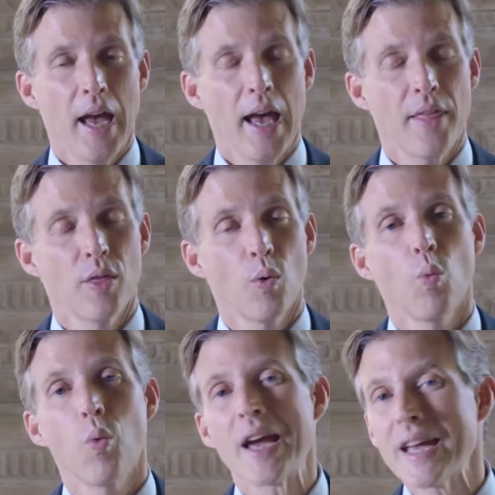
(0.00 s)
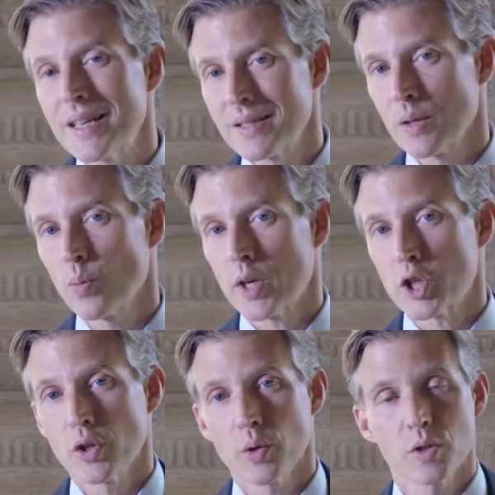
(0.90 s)
and the ways in
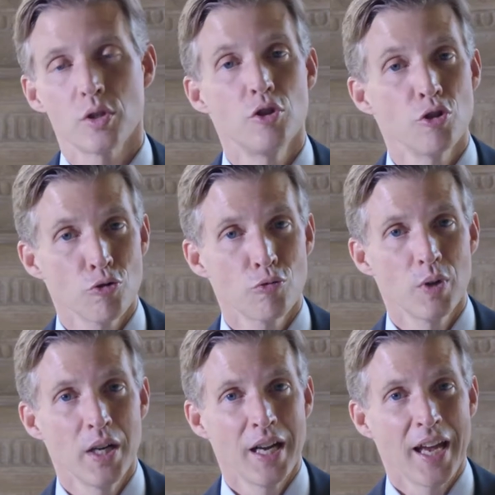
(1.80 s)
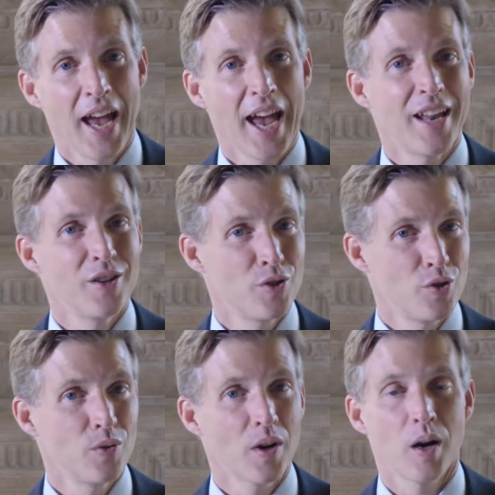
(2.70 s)
which those do and
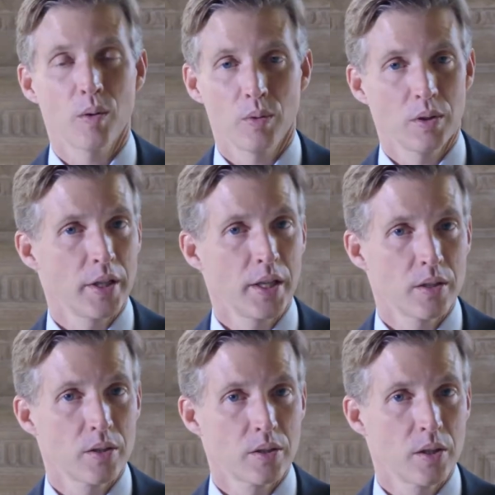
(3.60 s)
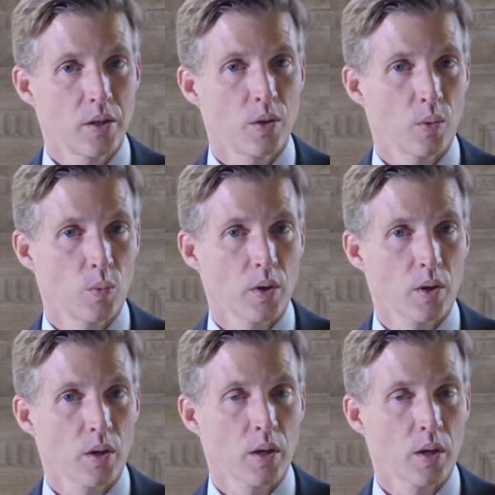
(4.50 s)
do not relate to your work.